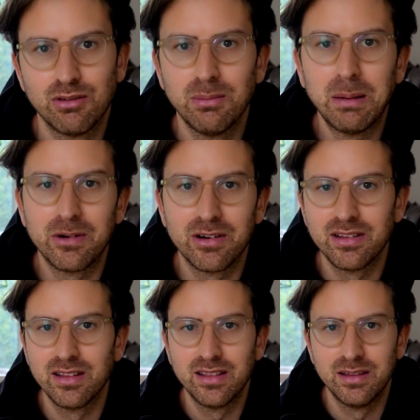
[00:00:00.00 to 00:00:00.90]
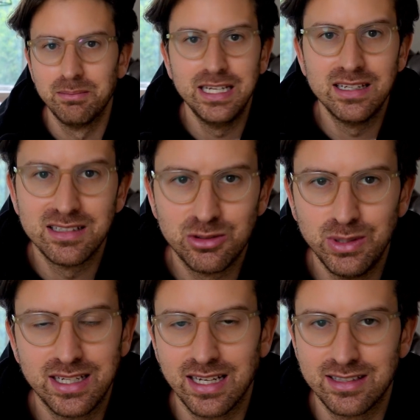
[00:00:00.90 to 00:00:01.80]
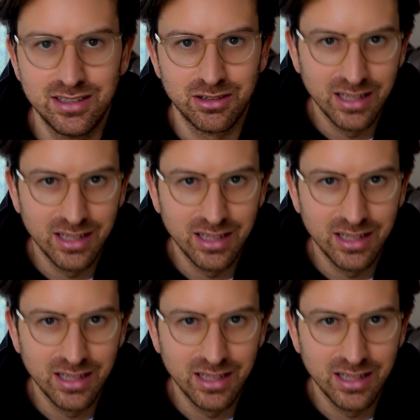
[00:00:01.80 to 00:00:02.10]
Remember, the median tweet gets 0